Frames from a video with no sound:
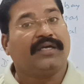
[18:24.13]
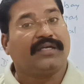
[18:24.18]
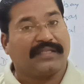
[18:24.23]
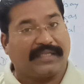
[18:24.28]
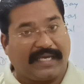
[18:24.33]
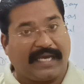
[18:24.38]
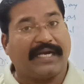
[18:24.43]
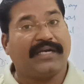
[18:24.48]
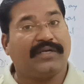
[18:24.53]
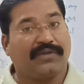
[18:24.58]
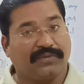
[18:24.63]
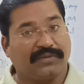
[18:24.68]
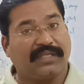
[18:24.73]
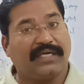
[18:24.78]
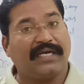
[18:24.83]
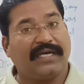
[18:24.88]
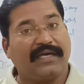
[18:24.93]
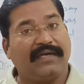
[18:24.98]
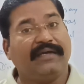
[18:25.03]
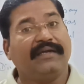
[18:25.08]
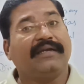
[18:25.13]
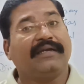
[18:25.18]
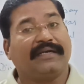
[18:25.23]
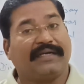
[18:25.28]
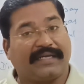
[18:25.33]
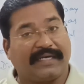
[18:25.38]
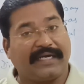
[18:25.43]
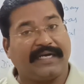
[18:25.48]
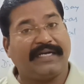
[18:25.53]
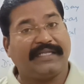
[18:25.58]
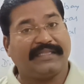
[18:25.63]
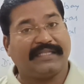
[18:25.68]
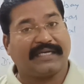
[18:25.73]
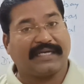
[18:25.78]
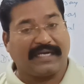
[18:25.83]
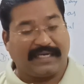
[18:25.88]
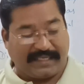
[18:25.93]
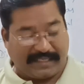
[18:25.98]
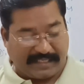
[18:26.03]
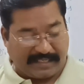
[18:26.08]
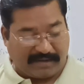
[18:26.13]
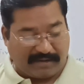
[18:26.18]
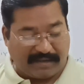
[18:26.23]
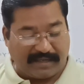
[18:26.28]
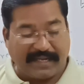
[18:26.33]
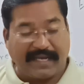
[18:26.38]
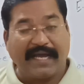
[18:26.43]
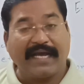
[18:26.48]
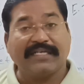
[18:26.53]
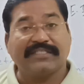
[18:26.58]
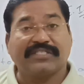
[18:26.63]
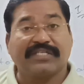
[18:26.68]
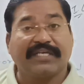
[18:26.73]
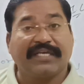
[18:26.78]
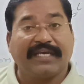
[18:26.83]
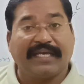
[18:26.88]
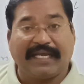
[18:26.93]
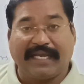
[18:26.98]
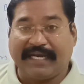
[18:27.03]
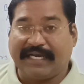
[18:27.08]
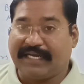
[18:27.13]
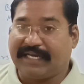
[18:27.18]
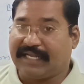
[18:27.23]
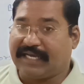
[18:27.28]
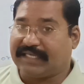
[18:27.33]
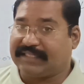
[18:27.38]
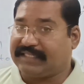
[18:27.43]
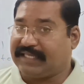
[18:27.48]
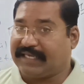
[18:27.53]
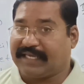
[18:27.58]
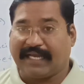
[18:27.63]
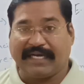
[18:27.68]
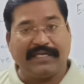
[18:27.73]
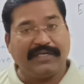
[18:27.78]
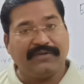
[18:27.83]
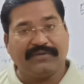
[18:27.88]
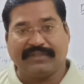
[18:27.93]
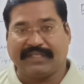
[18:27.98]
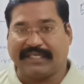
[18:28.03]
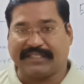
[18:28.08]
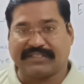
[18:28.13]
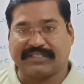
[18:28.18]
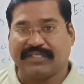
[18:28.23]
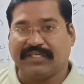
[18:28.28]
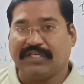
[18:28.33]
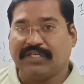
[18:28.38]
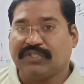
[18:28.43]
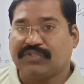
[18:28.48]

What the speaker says: Can do the trade in the country called as India. They can do this.